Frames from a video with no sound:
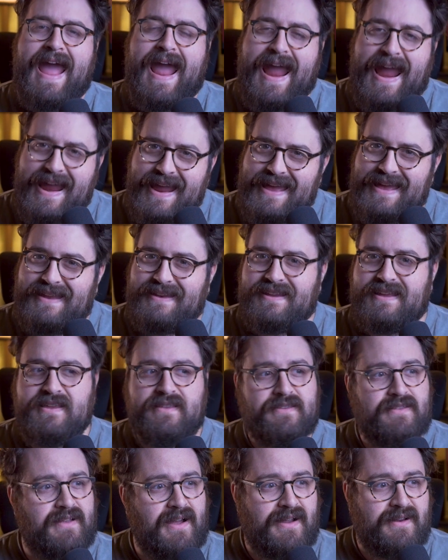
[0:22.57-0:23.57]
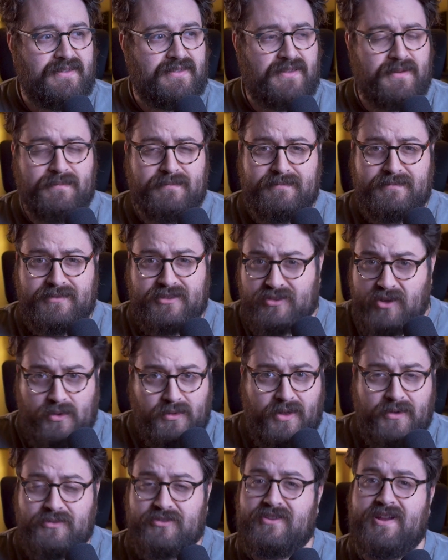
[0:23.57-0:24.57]
and he's done some
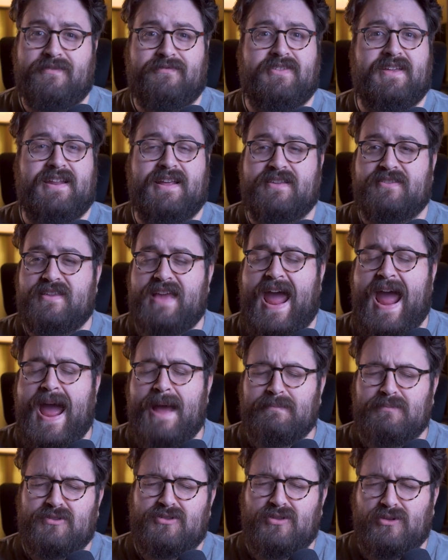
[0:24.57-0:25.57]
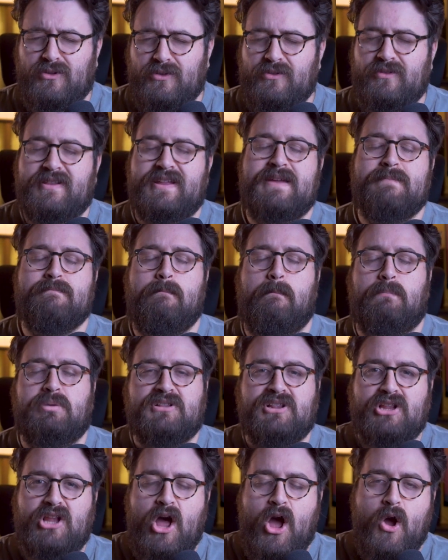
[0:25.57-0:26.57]
solo stuff that has absolutely
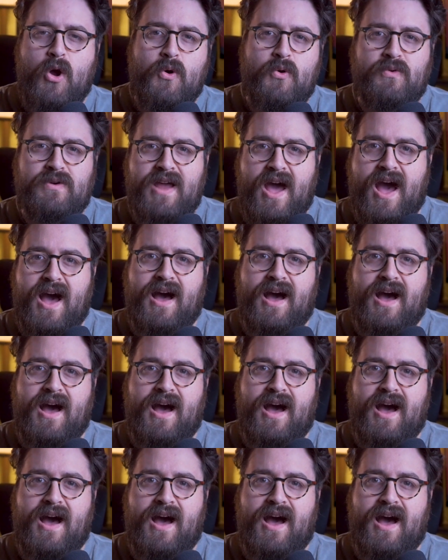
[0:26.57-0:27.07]
blown